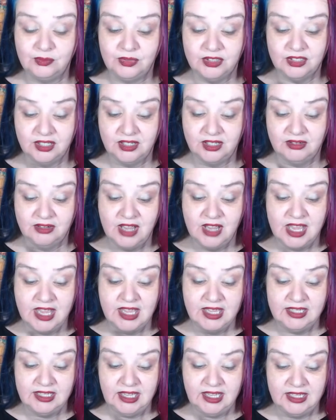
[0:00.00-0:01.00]
So,
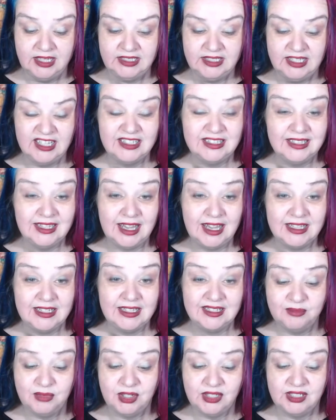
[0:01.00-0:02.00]
yeah, you tend to get
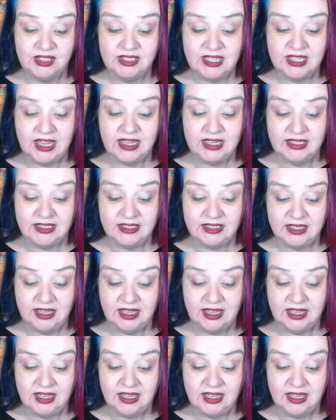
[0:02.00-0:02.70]
demonetized.